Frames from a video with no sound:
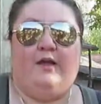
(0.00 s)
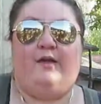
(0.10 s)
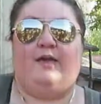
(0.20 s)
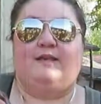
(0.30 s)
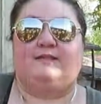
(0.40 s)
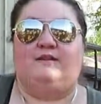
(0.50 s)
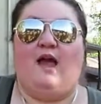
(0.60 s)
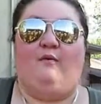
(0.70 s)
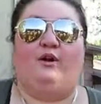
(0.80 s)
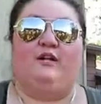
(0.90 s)
Okay, so
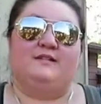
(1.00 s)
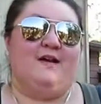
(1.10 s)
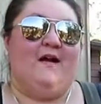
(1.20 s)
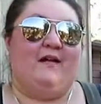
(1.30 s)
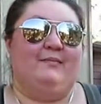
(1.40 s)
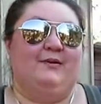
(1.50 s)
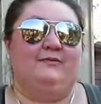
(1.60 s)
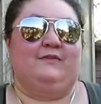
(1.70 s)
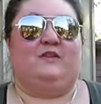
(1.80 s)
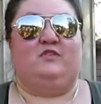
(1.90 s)
now we're going to talk
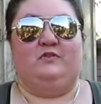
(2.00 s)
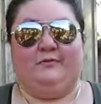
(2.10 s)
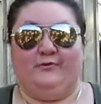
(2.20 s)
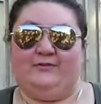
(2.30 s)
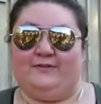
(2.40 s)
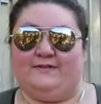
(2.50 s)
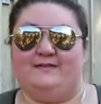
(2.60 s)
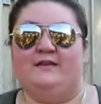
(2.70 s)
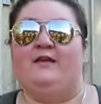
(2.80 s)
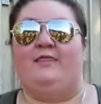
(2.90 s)
about the
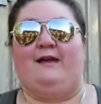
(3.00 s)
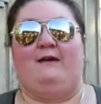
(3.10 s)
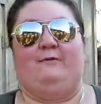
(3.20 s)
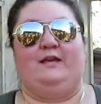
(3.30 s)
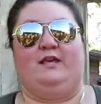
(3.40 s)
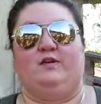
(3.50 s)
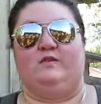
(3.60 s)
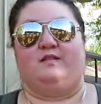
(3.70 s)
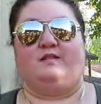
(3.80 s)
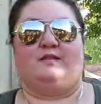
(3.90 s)
tools that we
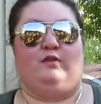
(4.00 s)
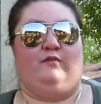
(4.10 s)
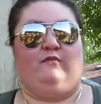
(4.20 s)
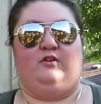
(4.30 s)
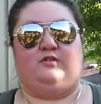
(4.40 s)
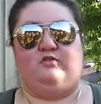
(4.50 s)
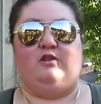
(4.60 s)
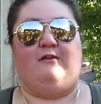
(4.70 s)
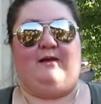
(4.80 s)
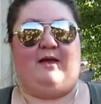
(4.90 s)
use. So the first tool
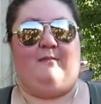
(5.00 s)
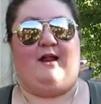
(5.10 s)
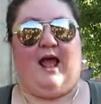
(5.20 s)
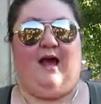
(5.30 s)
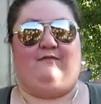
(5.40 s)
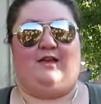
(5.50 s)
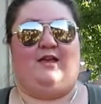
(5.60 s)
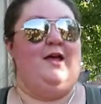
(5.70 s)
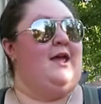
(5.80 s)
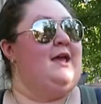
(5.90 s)
I recommend
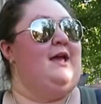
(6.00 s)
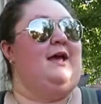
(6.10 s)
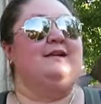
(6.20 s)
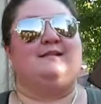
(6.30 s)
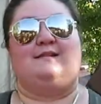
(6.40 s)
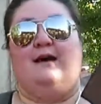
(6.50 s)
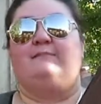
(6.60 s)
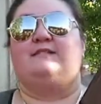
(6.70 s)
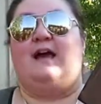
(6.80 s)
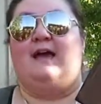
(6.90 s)
having is
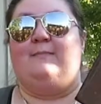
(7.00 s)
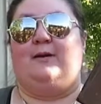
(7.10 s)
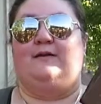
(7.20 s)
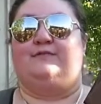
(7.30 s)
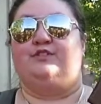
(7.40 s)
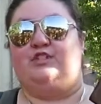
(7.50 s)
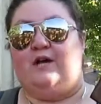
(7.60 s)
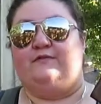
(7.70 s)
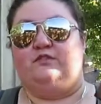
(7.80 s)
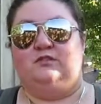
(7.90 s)
some type of
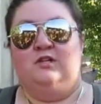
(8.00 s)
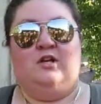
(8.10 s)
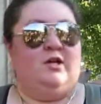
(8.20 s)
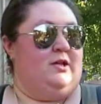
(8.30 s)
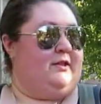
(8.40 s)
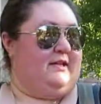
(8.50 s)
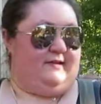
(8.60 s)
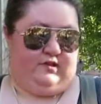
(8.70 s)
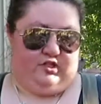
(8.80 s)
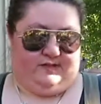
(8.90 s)
shovel.
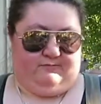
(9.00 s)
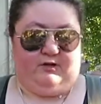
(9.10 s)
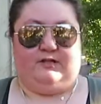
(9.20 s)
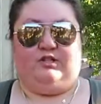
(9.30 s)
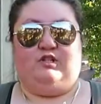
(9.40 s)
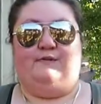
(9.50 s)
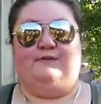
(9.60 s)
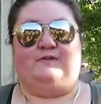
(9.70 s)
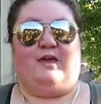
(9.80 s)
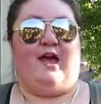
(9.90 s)
This is just one of the
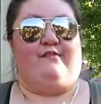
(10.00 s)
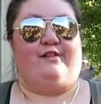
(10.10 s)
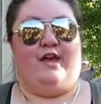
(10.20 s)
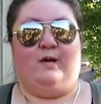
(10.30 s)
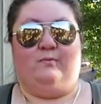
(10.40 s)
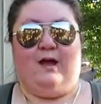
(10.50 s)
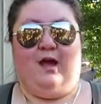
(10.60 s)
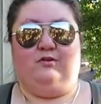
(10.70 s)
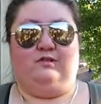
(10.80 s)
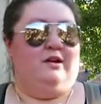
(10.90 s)
shovels we have laying
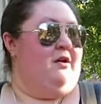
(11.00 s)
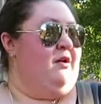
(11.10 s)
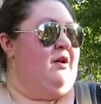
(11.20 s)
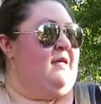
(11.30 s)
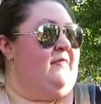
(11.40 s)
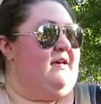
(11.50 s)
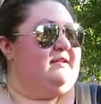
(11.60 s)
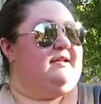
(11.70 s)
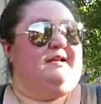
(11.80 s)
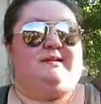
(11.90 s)
around.
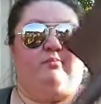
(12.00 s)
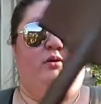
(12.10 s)
This is